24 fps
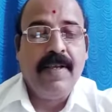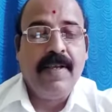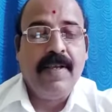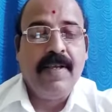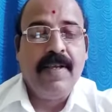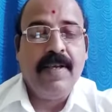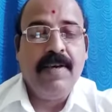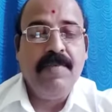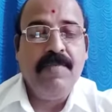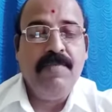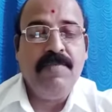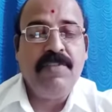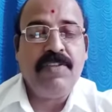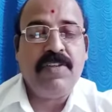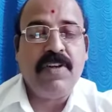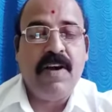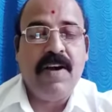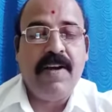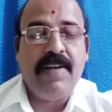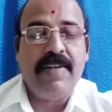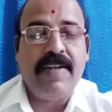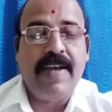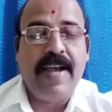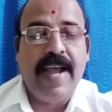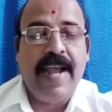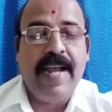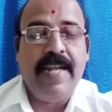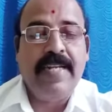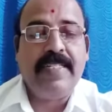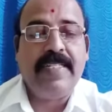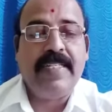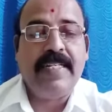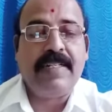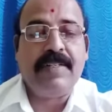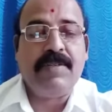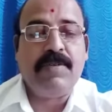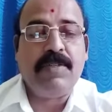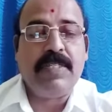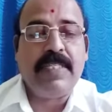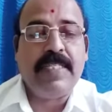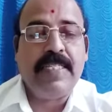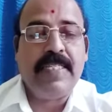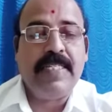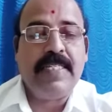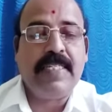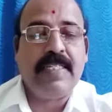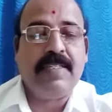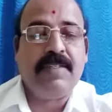Give short answer
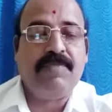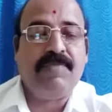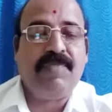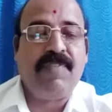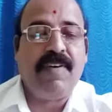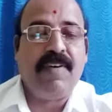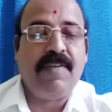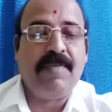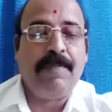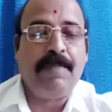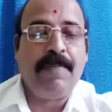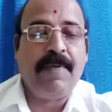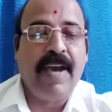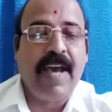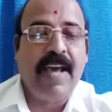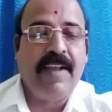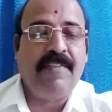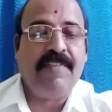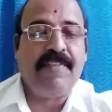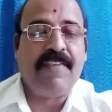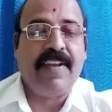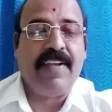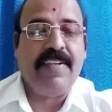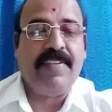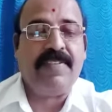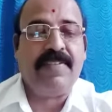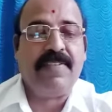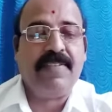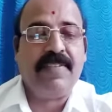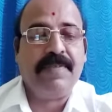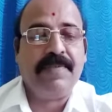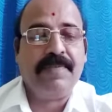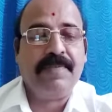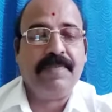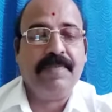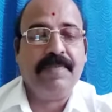questions for paraphrase.